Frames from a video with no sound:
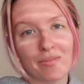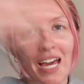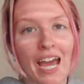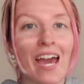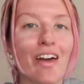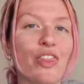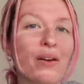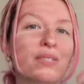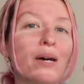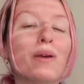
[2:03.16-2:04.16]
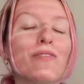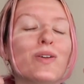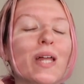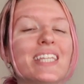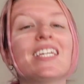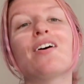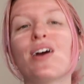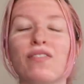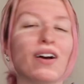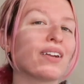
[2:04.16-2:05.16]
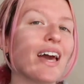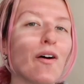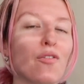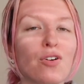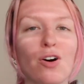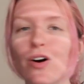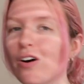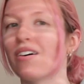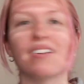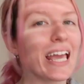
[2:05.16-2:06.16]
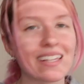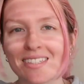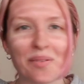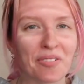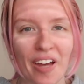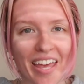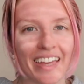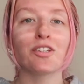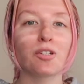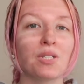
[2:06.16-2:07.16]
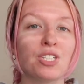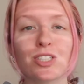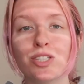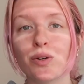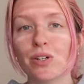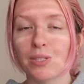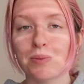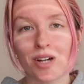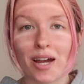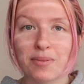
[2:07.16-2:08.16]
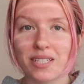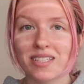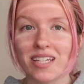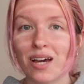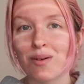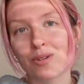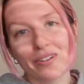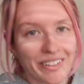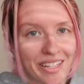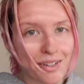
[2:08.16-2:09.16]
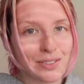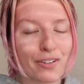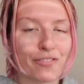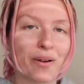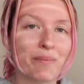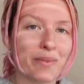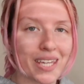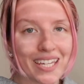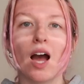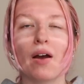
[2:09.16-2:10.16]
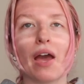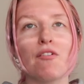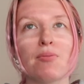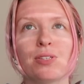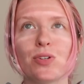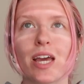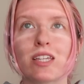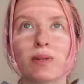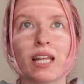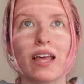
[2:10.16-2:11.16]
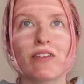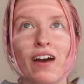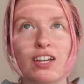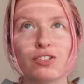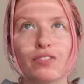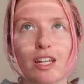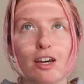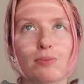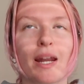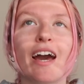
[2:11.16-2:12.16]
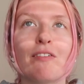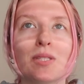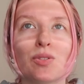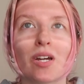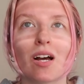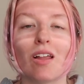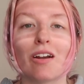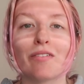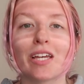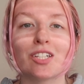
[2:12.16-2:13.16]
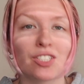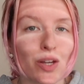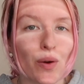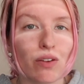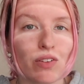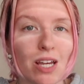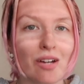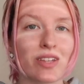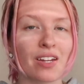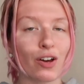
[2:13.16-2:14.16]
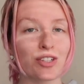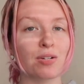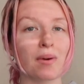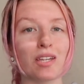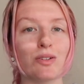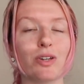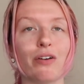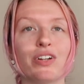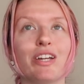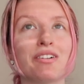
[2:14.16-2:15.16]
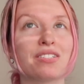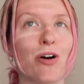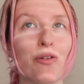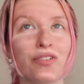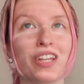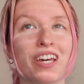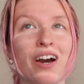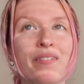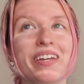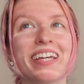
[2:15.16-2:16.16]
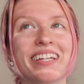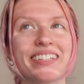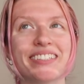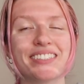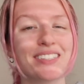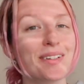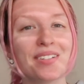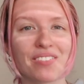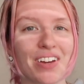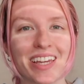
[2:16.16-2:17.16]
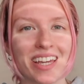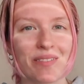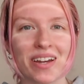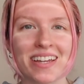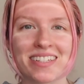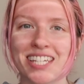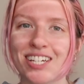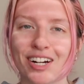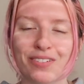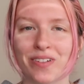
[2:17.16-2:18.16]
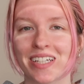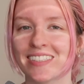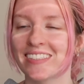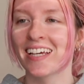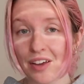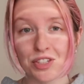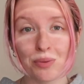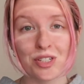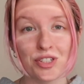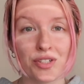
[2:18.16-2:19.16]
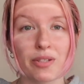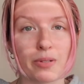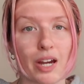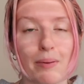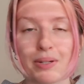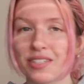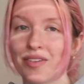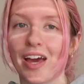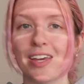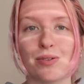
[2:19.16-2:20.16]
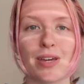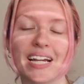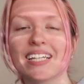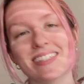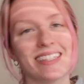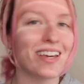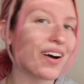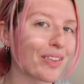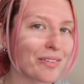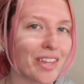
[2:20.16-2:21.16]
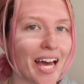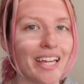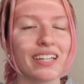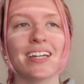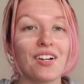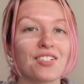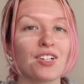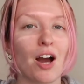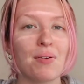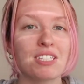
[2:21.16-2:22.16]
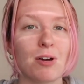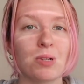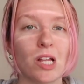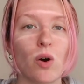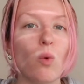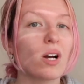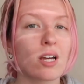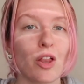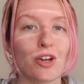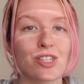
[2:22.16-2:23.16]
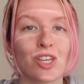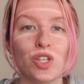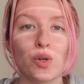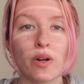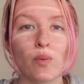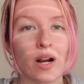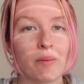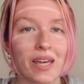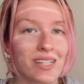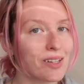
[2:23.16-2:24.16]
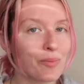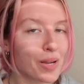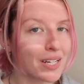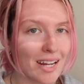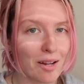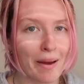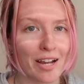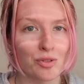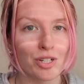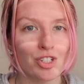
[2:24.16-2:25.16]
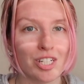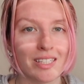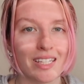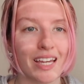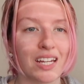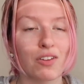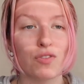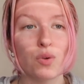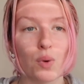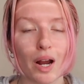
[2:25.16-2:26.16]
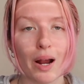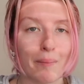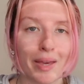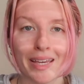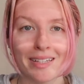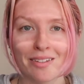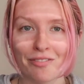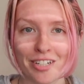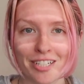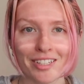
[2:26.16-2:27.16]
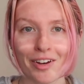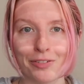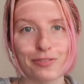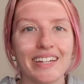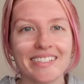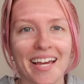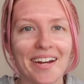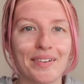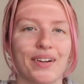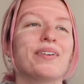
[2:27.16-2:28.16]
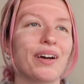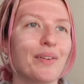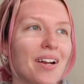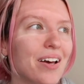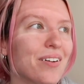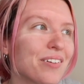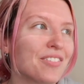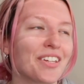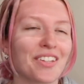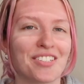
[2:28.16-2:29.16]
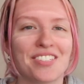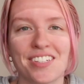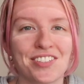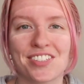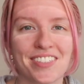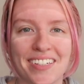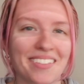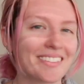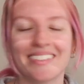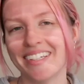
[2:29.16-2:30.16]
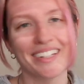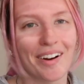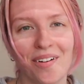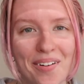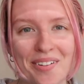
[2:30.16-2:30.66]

Give me a thumbs up if you liked it or found it helpful in some way. Also be sure to subscribe to see more videos from me. I haven't been doing as many like fashion videos, but I have been doing a lot of like sewing videos, and also my Utah video is hopefully coming soon if I can get my SD card fixed. So make sure you subscribe so that you can see all of that. And also comment down below what colors you would want to make some bandana patchwork jeans in if you were making some for yourself. Because I don't know, I want to know. I feel like that's just interesting to know.